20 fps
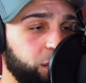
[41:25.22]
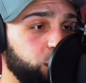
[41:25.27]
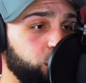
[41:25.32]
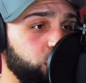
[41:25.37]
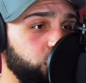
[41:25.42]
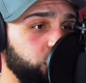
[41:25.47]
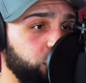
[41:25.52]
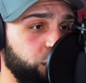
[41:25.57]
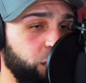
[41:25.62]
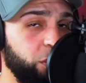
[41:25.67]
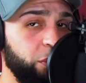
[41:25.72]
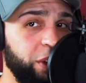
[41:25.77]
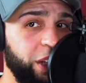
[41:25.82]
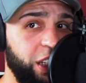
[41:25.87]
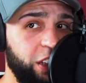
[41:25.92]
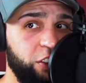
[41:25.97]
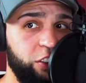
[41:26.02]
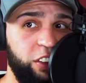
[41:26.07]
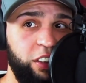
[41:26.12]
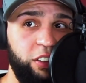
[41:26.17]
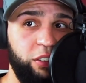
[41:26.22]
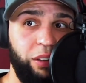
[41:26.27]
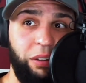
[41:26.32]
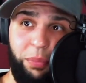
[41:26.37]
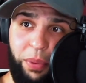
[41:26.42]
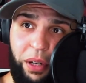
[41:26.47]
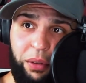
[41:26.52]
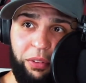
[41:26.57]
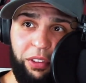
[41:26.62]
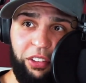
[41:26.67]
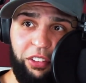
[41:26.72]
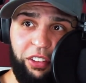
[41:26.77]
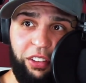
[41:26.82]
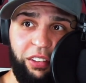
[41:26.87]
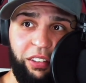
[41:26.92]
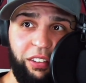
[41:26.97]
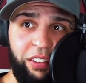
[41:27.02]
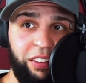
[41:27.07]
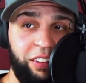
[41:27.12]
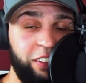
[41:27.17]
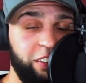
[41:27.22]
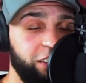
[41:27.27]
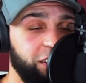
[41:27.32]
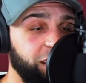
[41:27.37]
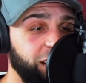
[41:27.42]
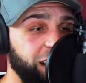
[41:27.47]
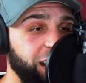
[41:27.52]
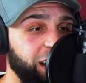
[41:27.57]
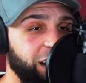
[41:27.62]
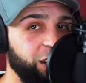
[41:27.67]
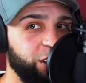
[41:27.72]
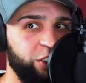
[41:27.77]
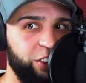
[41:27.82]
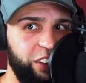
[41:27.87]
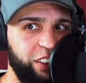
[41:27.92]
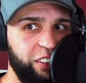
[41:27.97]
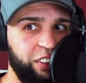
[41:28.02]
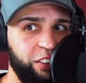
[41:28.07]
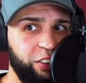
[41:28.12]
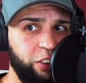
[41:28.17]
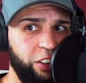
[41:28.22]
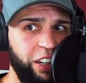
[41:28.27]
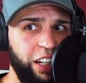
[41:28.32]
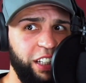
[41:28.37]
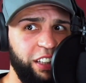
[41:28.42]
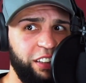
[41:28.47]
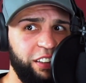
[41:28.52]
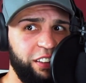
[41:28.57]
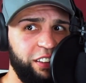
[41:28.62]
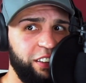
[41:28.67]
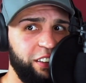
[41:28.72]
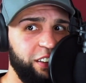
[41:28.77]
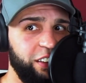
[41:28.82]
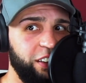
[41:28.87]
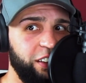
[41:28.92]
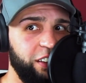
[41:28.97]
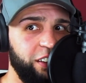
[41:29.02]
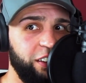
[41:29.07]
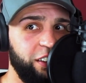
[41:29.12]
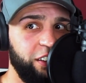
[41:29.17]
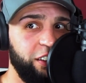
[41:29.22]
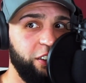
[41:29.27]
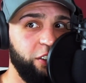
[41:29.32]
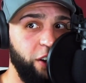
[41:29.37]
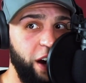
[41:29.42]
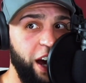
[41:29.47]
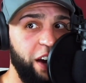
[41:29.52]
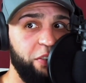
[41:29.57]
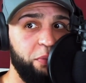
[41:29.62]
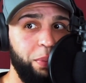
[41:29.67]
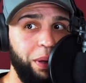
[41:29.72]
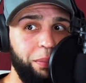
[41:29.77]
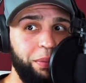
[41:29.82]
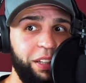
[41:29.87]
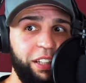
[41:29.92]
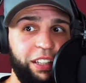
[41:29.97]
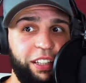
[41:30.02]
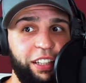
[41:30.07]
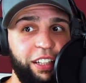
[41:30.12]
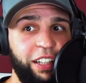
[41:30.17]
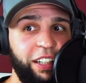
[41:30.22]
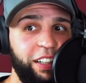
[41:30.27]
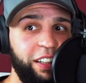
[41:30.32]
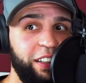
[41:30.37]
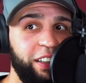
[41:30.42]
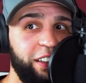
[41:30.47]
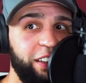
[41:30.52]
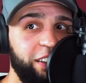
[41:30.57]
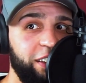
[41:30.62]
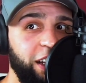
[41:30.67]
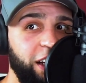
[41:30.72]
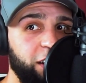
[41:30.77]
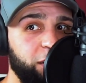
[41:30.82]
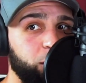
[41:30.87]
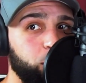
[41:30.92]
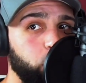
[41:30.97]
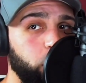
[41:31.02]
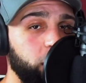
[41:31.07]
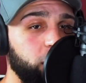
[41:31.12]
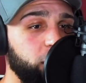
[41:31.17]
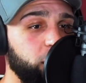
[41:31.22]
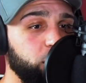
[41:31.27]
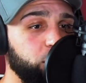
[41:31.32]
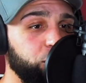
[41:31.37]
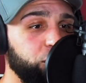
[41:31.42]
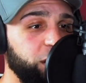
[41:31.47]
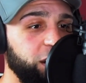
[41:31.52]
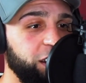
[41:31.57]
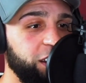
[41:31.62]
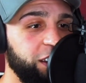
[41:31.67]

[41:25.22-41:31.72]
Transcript: What's wrong with eating cheese? You have a problem with eating cheese? Cheese is great. Kraft, baby. That expensive shit.